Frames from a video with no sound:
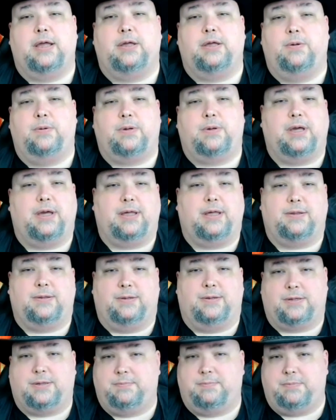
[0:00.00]
You can't
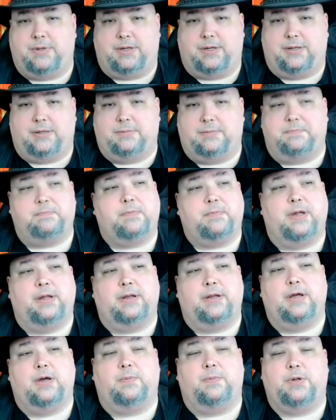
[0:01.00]
look at me
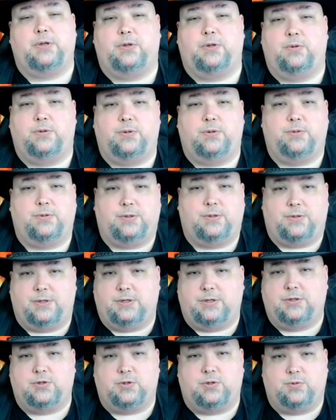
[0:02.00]
and tell me you do the
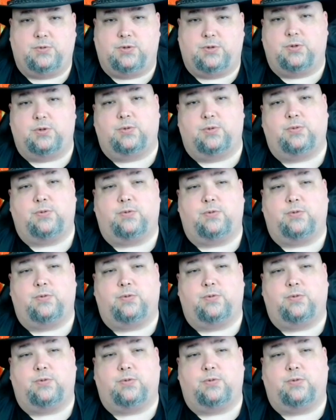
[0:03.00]
things you do,